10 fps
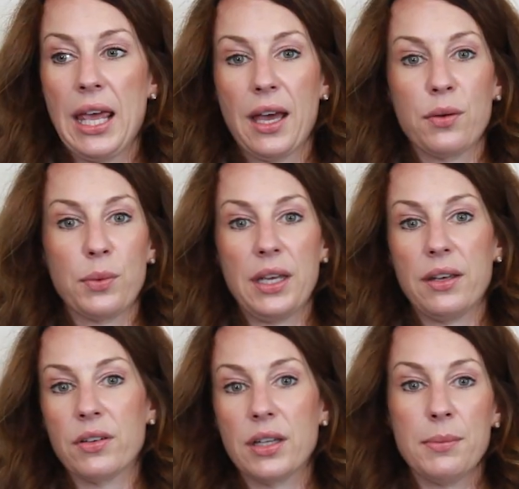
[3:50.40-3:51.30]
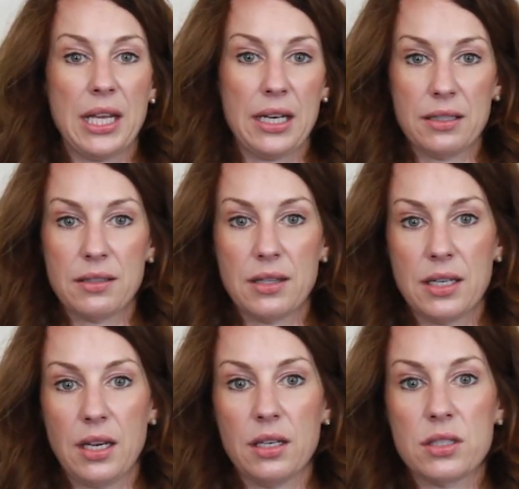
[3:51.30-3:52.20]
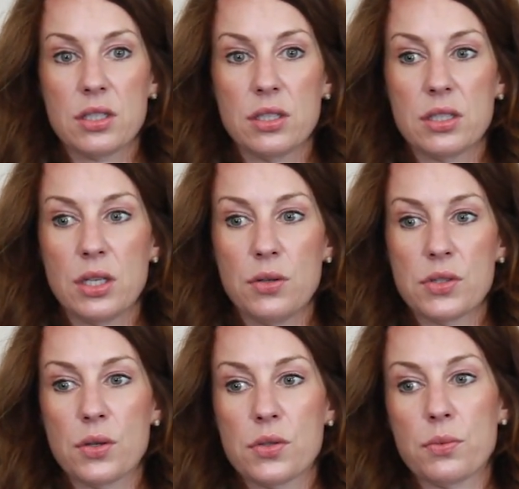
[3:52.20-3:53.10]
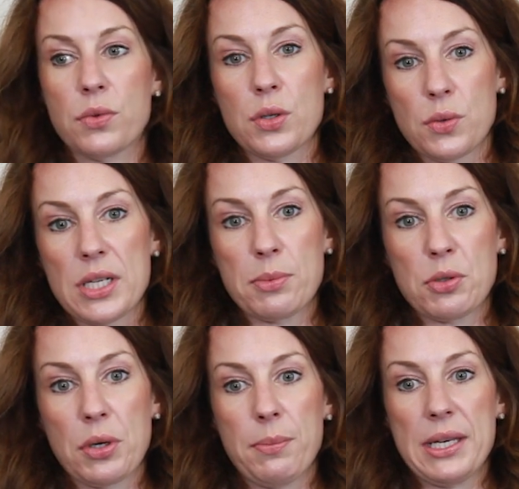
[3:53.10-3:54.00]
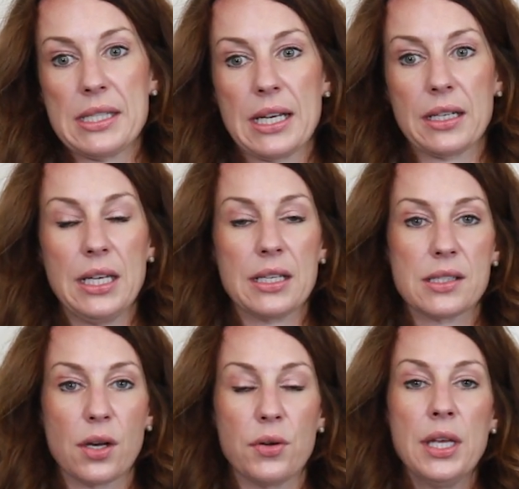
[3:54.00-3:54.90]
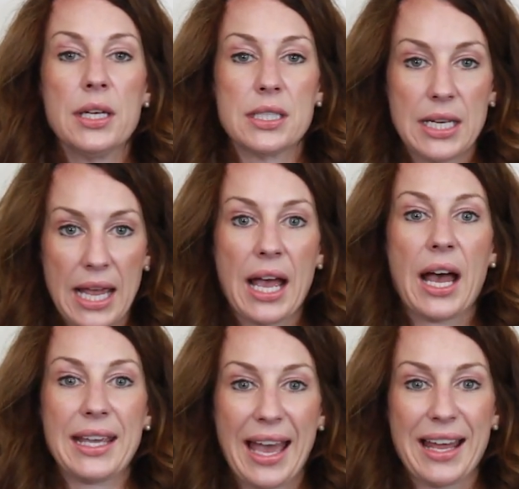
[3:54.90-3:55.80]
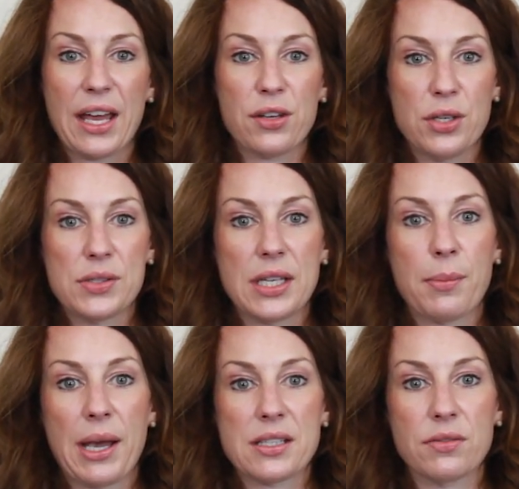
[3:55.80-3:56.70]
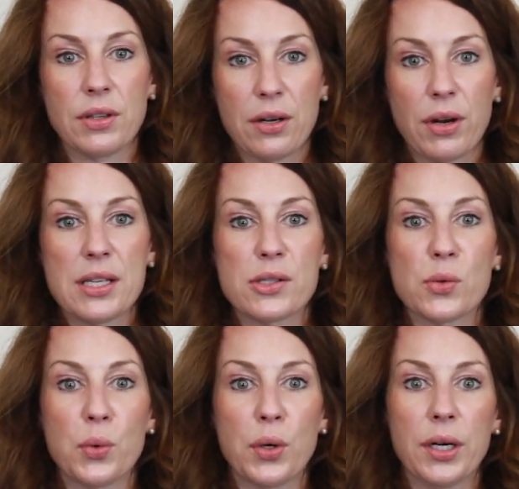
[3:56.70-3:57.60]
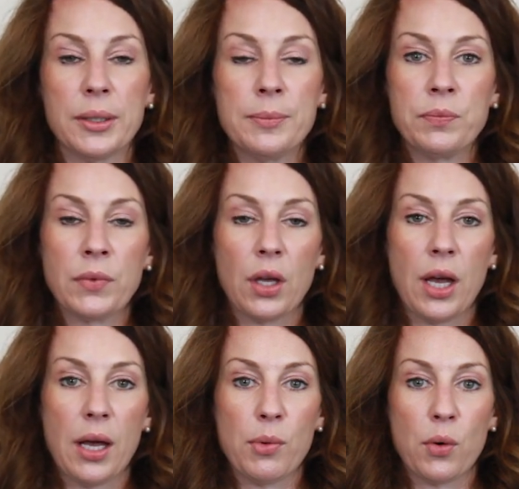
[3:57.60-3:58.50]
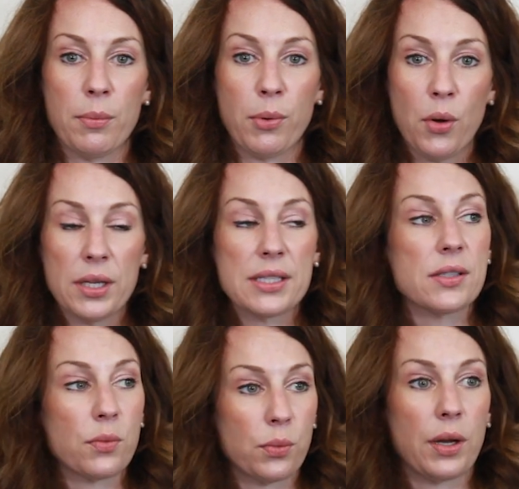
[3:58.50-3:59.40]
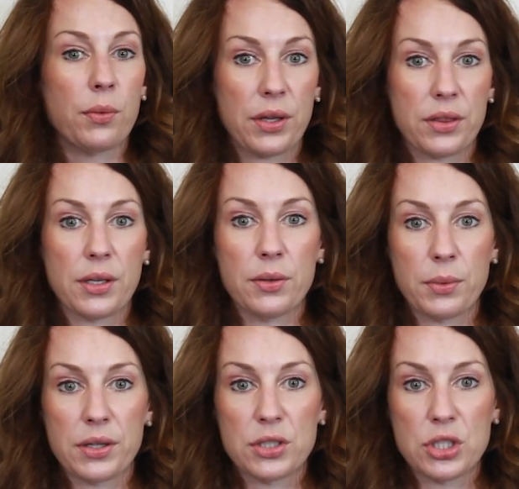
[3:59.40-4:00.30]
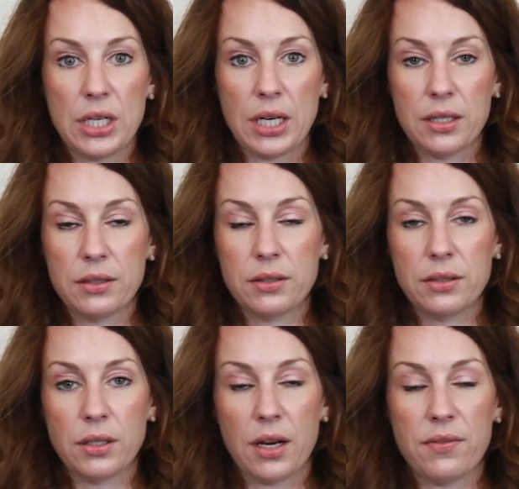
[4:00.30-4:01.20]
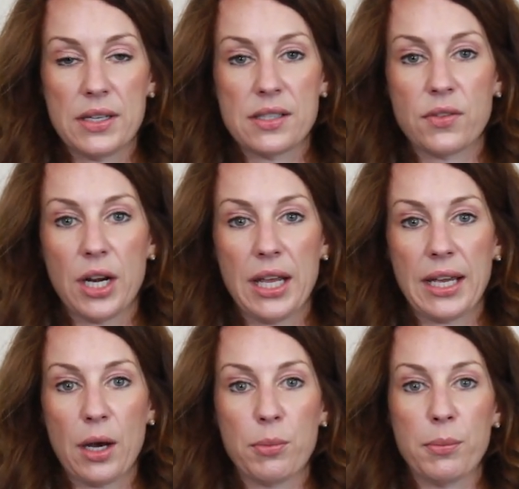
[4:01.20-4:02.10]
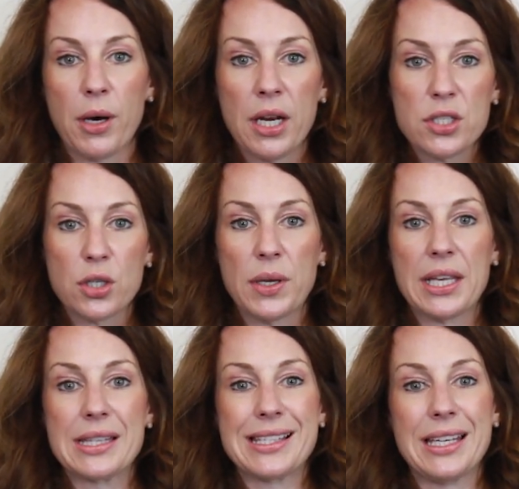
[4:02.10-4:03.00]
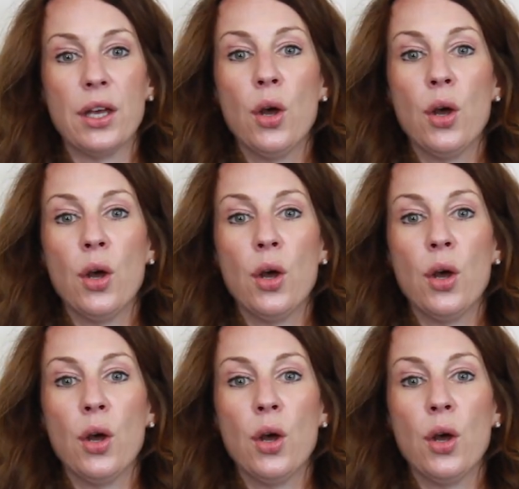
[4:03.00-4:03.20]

and we've eliminated the need to use those respiratory-based techniques. So today, again, either using a passive leg raise or a bolus with the Cheetah non-invasive cardiac output monitor, we can see